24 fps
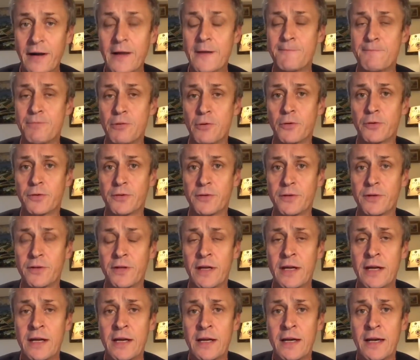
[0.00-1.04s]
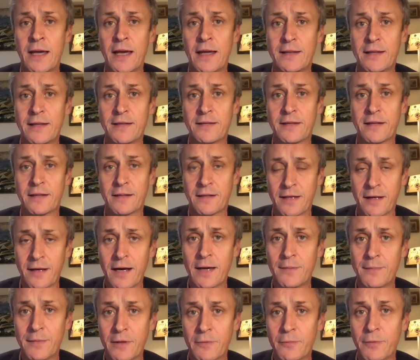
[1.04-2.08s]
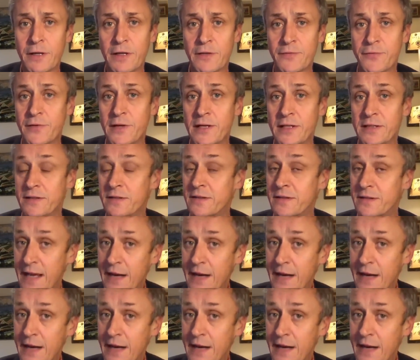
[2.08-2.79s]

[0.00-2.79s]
very important. It is a time at which France